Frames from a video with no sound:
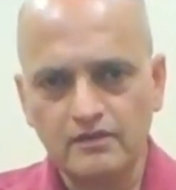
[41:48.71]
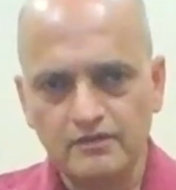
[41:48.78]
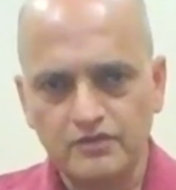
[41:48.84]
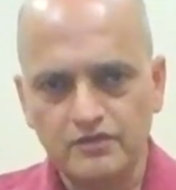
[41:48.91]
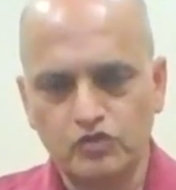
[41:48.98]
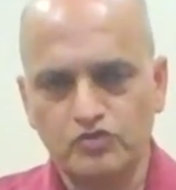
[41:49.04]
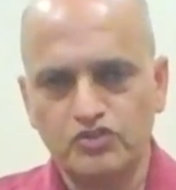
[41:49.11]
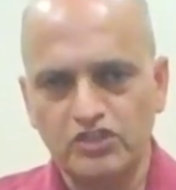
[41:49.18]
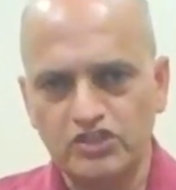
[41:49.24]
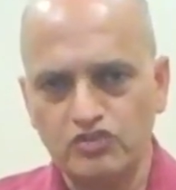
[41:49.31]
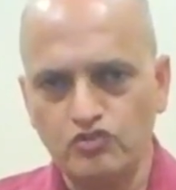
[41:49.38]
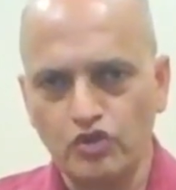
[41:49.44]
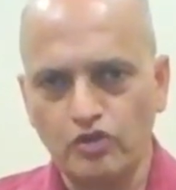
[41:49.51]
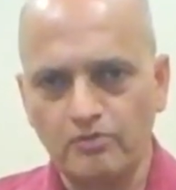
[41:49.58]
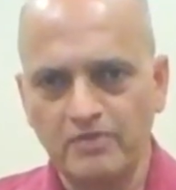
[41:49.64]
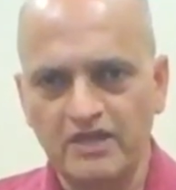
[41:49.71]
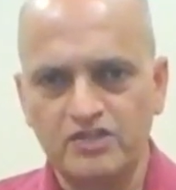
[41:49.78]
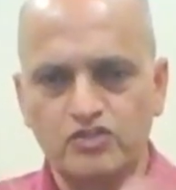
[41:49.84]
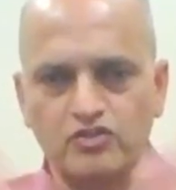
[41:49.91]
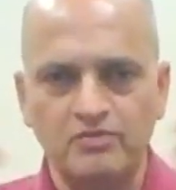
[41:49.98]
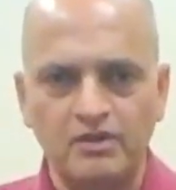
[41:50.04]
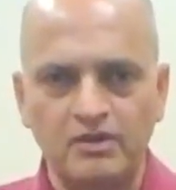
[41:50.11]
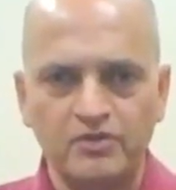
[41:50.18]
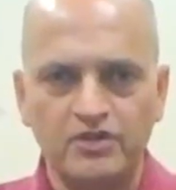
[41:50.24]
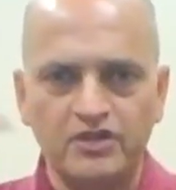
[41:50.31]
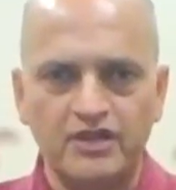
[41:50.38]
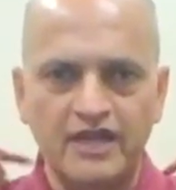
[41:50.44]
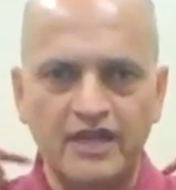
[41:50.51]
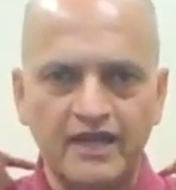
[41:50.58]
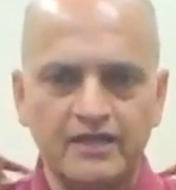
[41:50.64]
so just do your best to remember
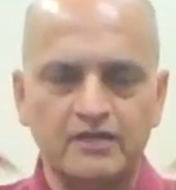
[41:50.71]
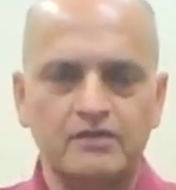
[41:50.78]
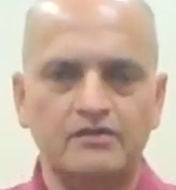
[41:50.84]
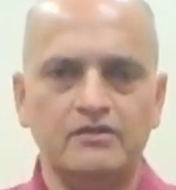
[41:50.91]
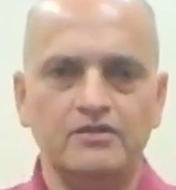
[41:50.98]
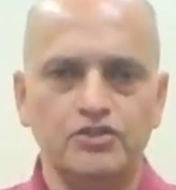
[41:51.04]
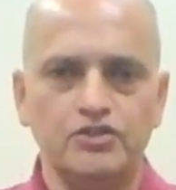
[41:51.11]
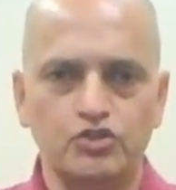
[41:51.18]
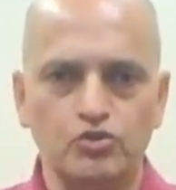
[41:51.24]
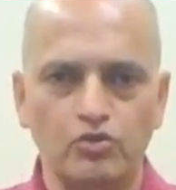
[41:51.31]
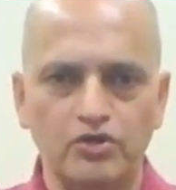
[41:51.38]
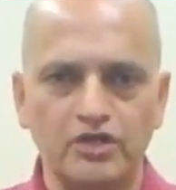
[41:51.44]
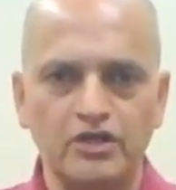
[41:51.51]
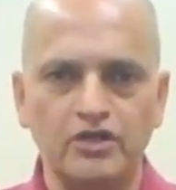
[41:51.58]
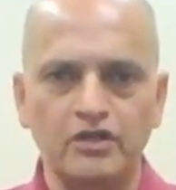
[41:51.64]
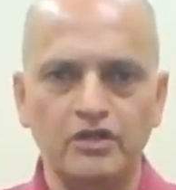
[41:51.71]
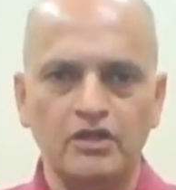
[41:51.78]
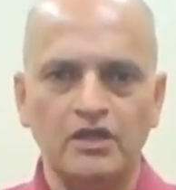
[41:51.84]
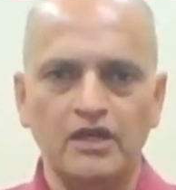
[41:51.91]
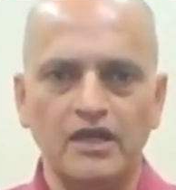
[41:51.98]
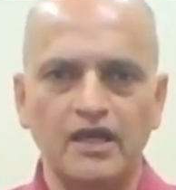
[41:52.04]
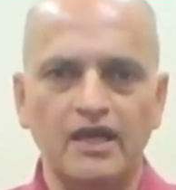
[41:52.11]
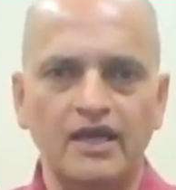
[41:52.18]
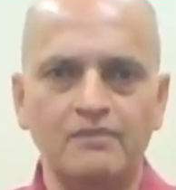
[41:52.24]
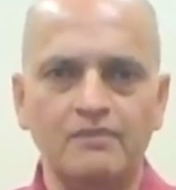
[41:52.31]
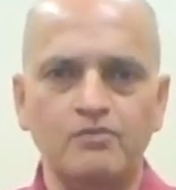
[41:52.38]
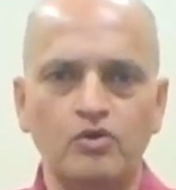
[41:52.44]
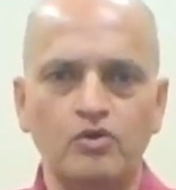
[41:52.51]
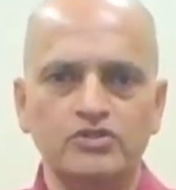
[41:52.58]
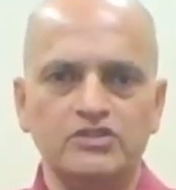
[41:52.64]
the neck, shoulder girdle,
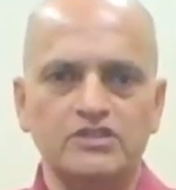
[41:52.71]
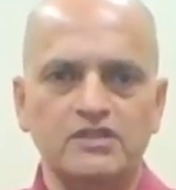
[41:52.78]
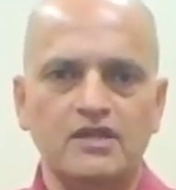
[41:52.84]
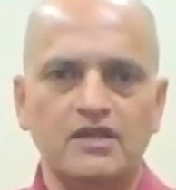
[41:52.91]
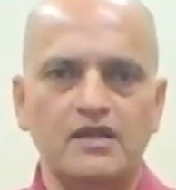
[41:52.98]
elbows,